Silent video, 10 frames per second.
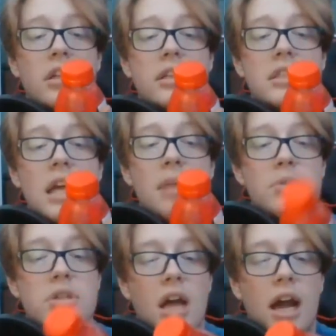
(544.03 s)
it's ten
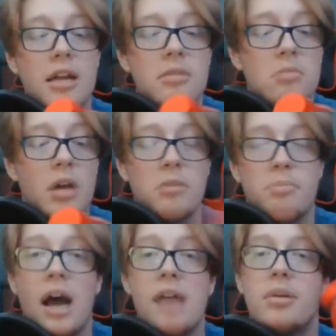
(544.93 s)
percent. I
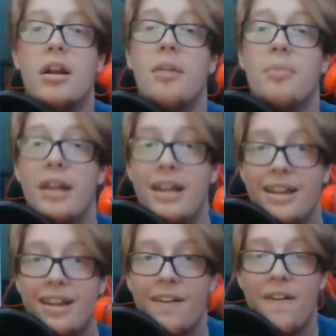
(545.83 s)
buy Prime.
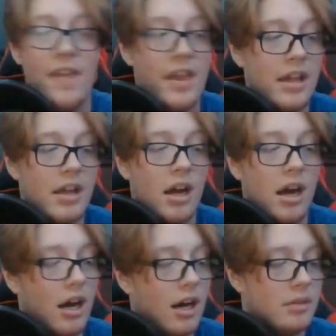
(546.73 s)

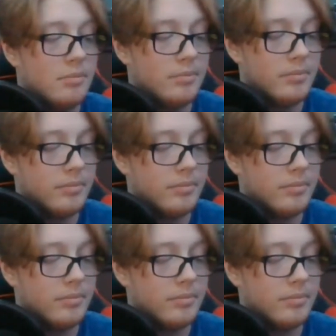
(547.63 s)
Um.